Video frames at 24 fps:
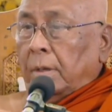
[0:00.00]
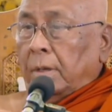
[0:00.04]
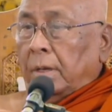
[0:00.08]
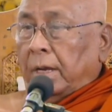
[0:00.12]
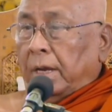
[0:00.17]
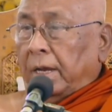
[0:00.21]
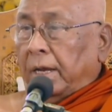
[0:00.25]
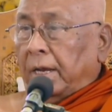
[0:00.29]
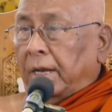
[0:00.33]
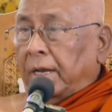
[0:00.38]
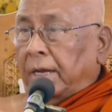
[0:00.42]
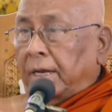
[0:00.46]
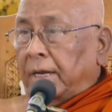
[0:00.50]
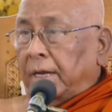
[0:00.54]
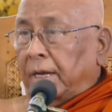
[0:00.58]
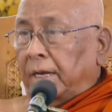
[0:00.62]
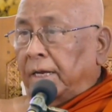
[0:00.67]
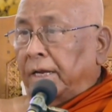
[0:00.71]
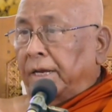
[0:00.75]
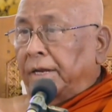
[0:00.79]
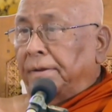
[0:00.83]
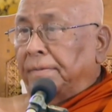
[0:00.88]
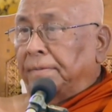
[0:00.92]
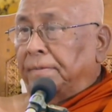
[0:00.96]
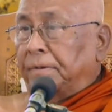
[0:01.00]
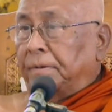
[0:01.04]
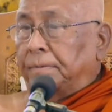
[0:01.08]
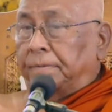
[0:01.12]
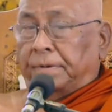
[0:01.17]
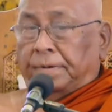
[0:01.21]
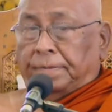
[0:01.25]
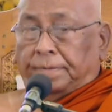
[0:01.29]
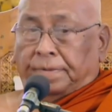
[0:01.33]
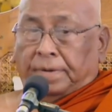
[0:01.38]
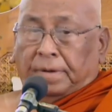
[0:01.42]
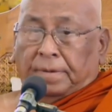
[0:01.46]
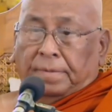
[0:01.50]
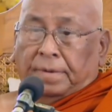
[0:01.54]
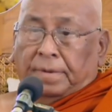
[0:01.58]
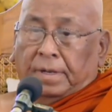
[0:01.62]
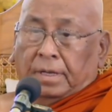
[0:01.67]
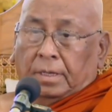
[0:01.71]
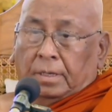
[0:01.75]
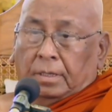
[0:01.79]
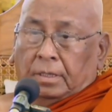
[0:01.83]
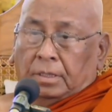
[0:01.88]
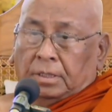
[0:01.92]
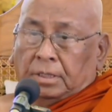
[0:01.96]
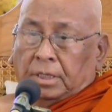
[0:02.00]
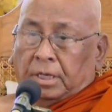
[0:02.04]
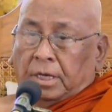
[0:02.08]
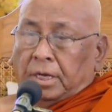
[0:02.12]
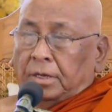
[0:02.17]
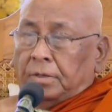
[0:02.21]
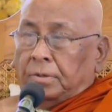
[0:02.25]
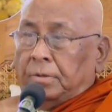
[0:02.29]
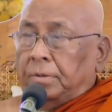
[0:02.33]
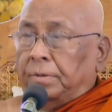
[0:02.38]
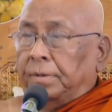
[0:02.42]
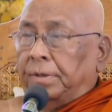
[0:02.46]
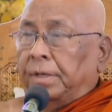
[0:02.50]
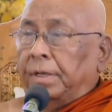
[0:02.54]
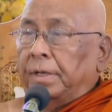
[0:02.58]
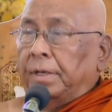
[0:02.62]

I got a little book by Papa, not should I do it.